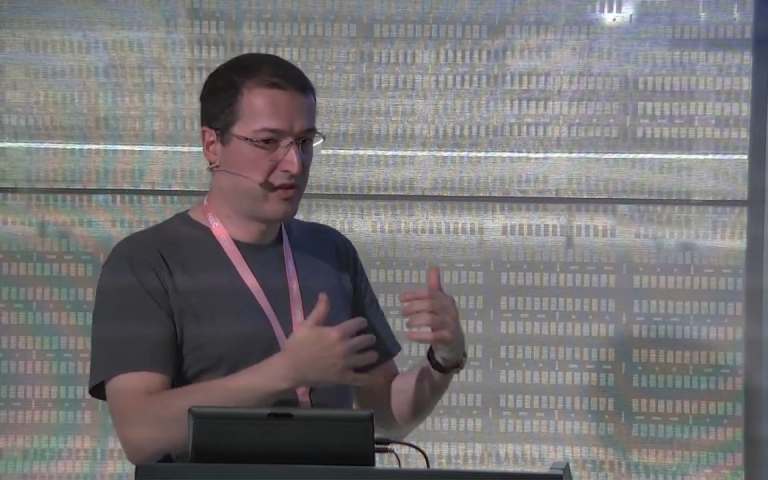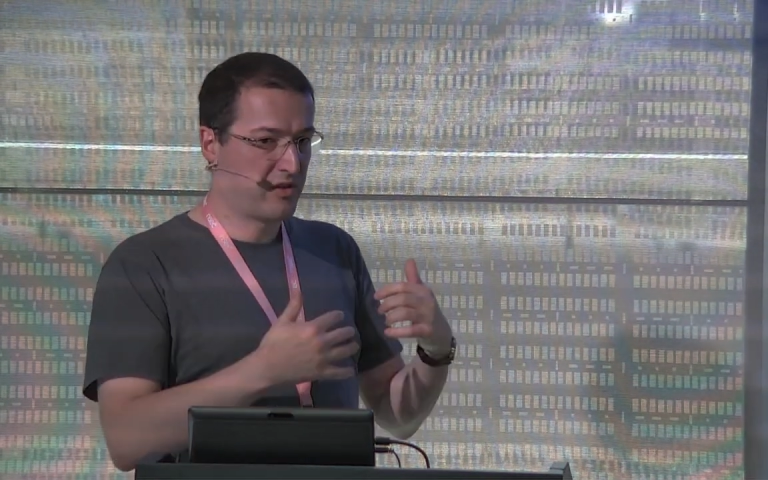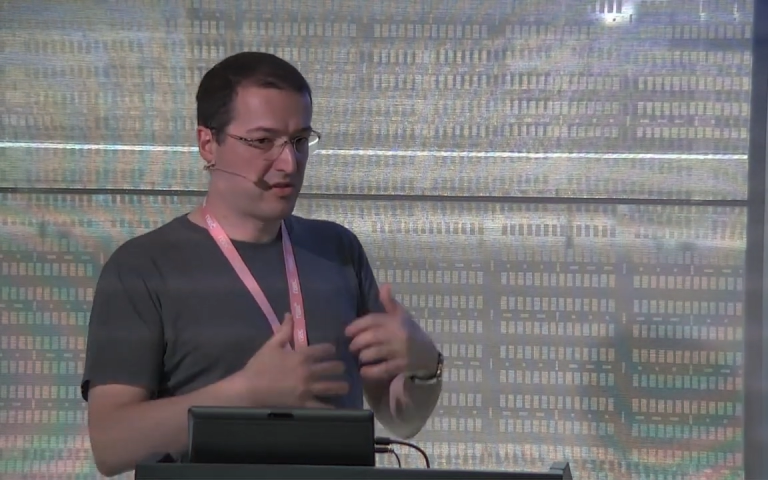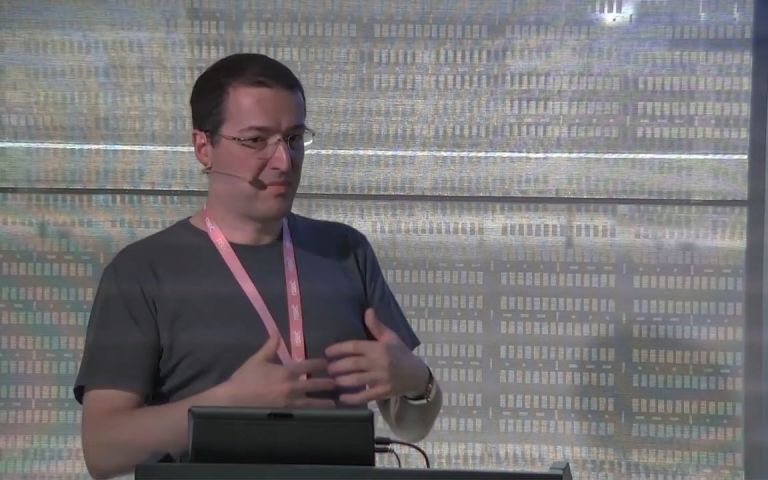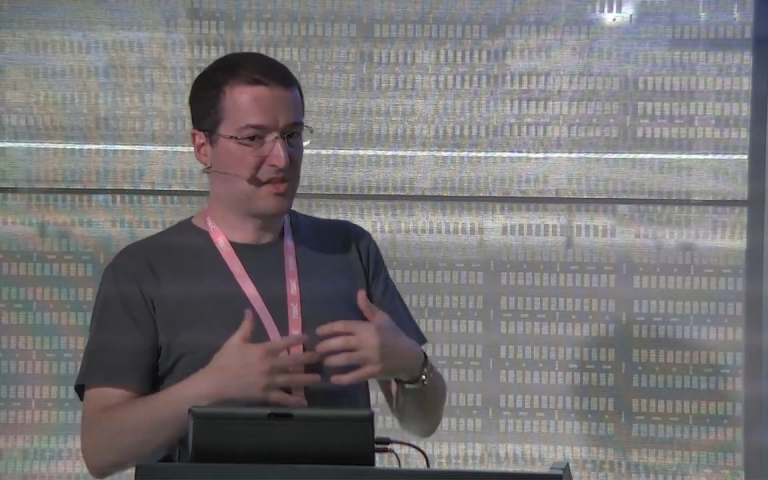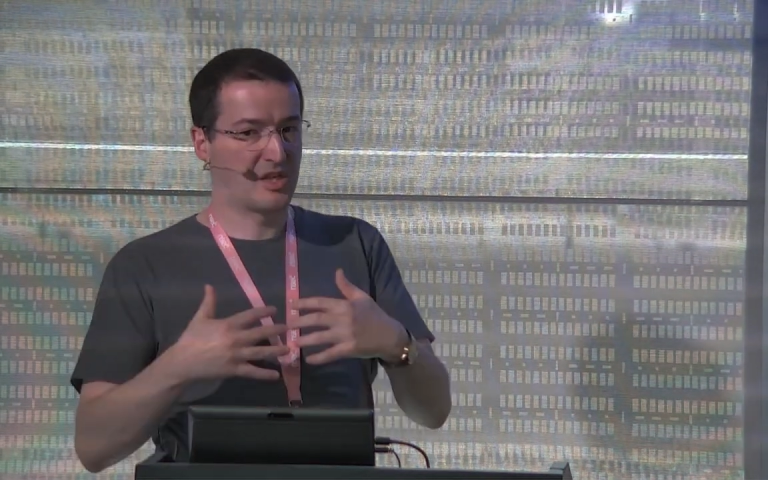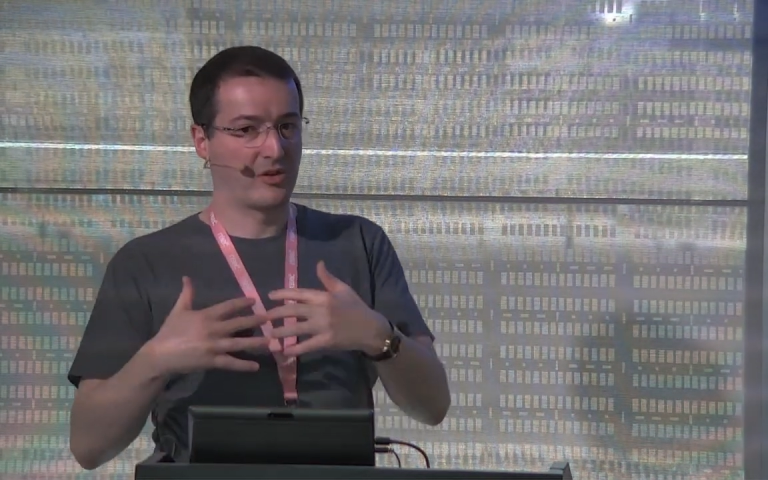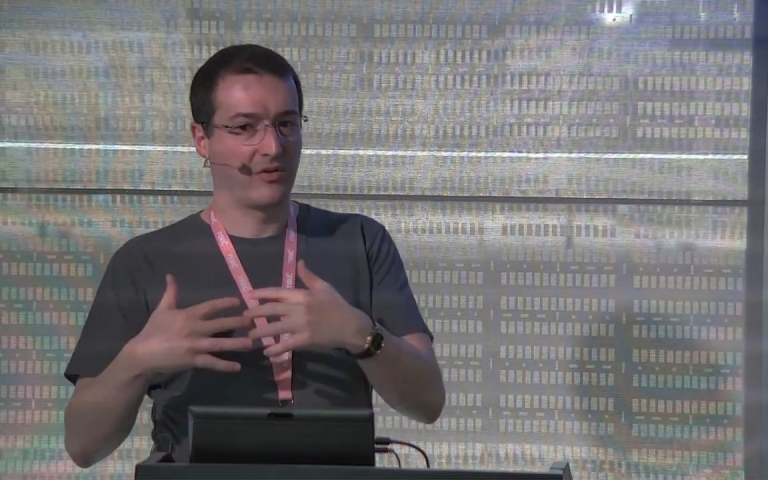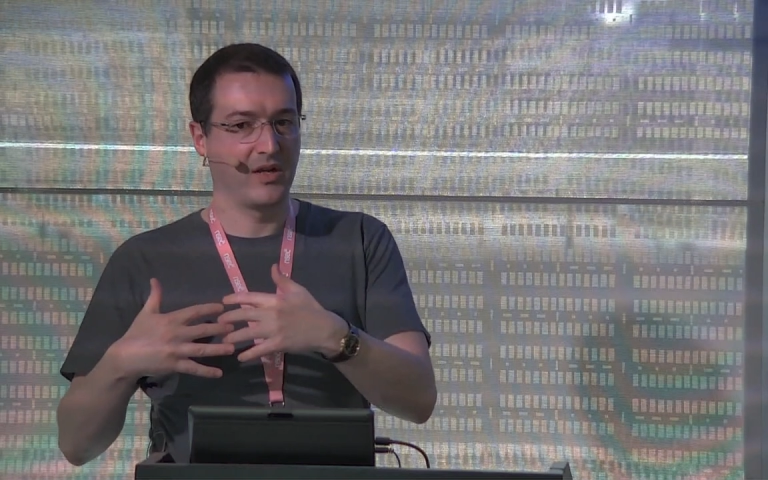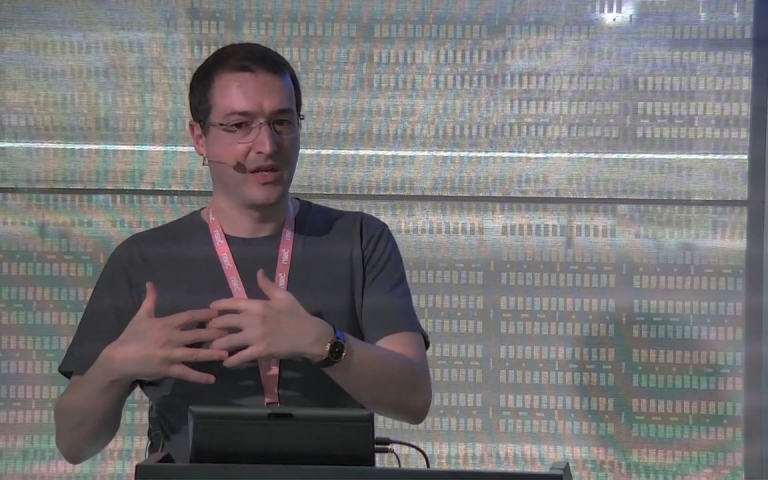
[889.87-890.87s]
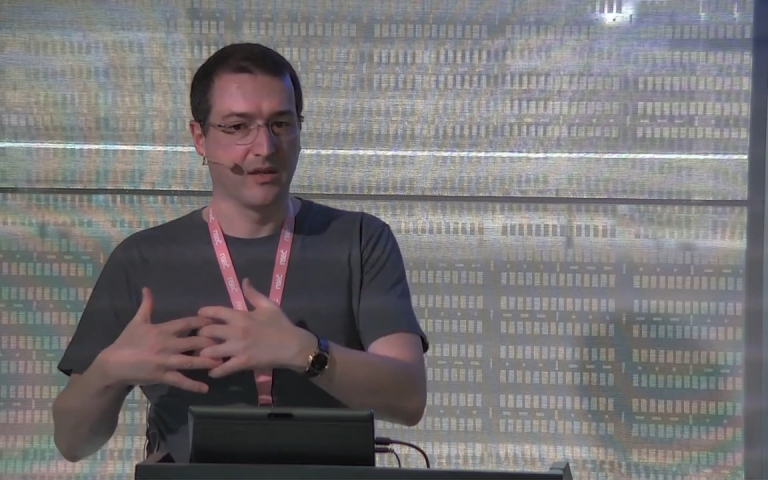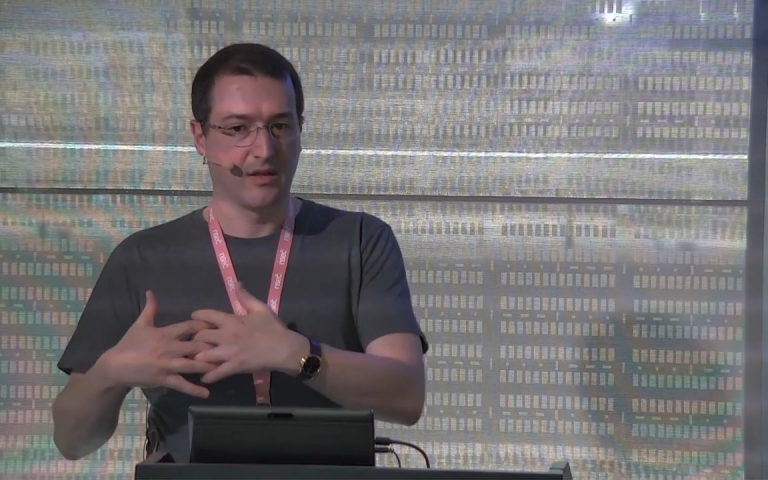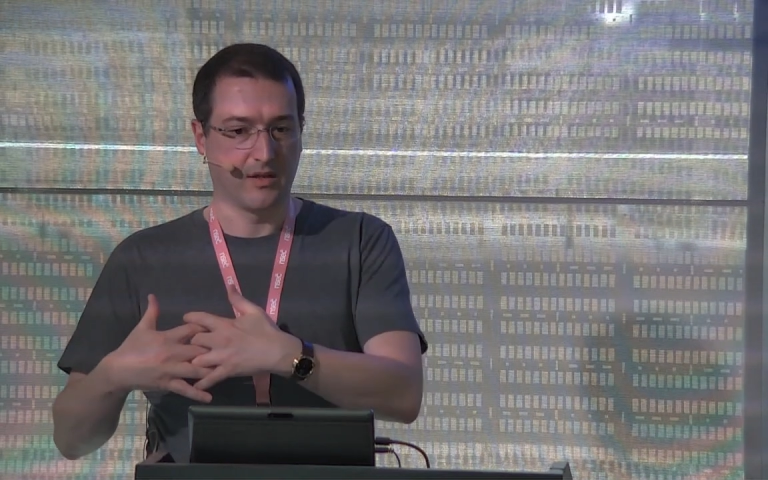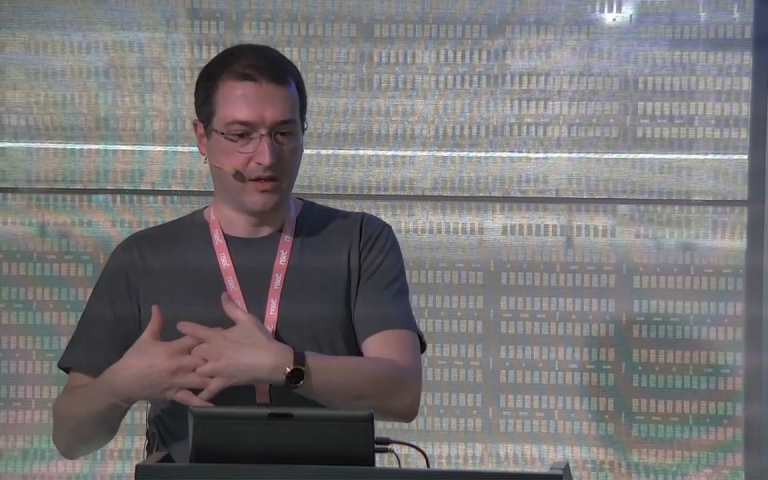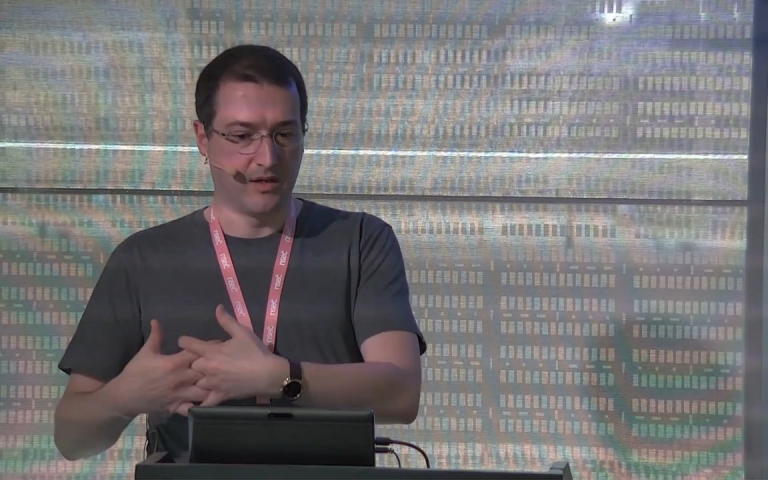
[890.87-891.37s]
not magically
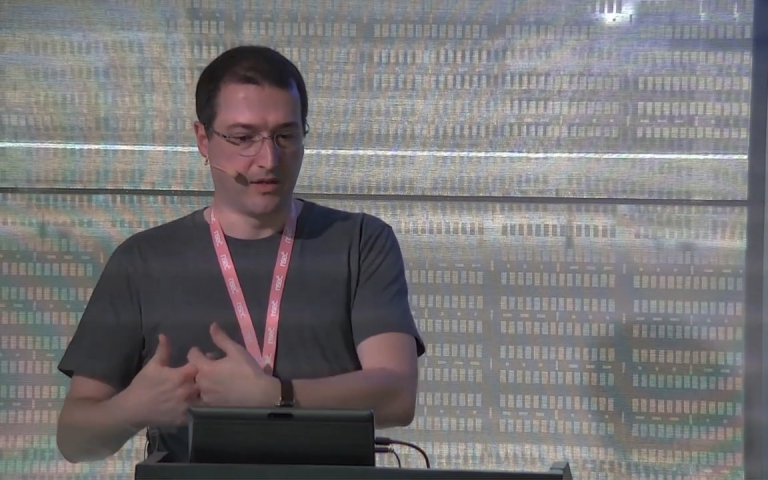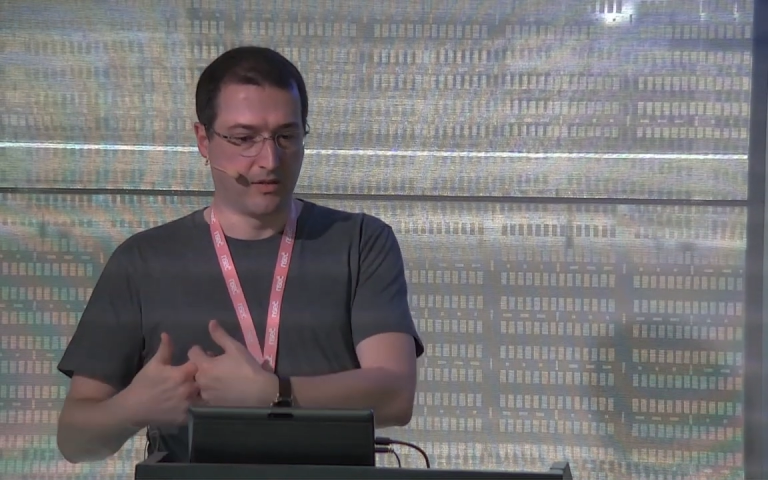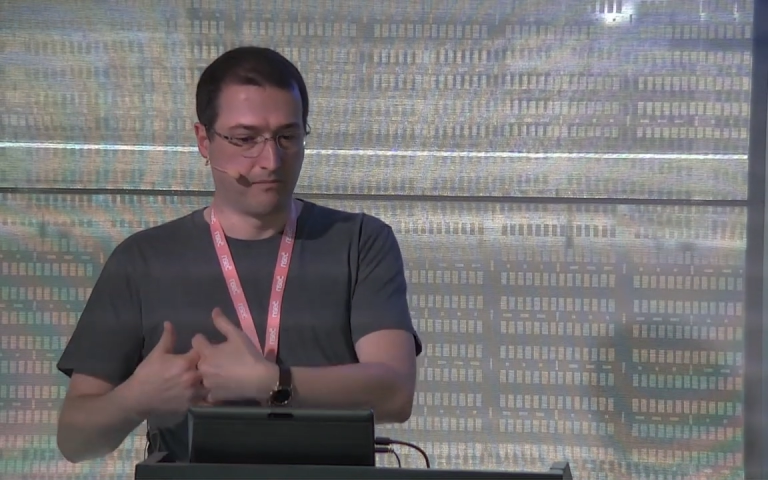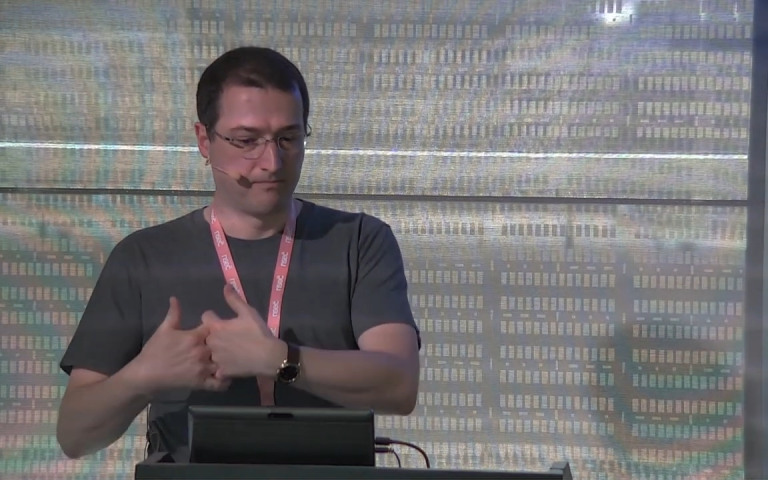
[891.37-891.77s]
uh,